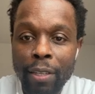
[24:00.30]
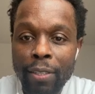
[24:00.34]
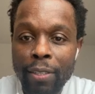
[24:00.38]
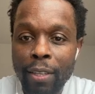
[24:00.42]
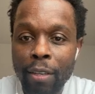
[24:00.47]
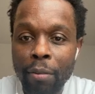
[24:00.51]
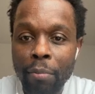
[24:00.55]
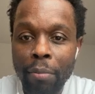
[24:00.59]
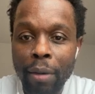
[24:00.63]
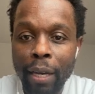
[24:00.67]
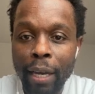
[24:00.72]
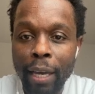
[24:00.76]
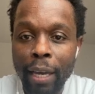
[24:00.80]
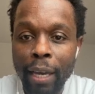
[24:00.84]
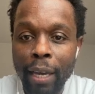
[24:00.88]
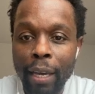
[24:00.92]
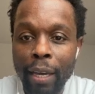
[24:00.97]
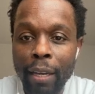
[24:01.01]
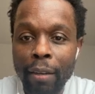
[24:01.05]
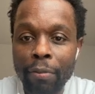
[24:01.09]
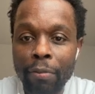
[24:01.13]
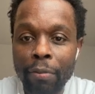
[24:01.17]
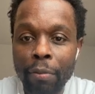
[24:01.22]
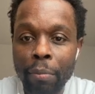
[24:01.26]
busted my
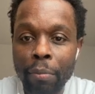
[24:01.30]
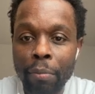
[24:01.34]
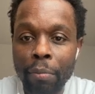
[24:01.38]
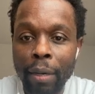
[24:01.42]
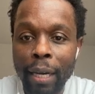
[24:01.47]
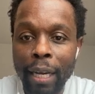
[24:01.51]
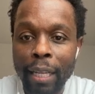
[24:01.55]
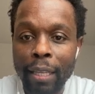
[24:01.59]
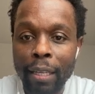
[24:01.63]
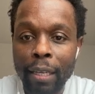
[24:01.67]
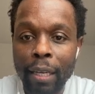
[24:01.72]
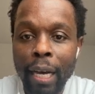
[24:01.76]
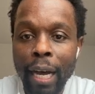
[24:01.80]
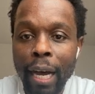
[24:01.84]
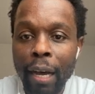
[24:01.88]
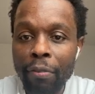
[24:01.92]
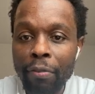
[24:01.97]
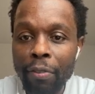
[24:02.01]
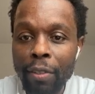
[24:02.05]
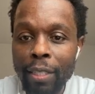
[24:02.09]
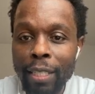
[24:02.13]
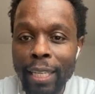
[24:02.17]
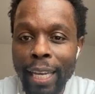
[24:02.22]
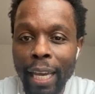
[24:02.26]
head from by the
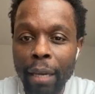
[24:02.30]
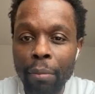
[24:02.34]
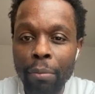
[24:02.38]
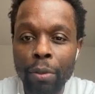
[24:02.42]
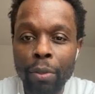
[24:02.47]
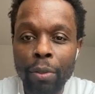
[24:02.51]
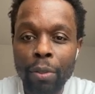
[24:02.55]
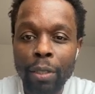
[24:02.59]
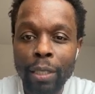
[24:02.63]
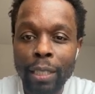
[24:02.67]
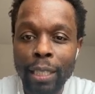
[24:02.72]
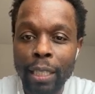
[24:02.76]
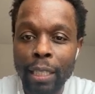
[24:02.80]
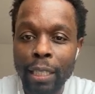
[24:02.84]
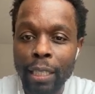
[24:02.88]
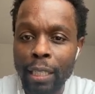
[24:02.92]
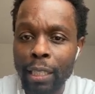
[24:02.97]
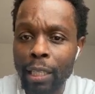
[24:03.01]
coffee table.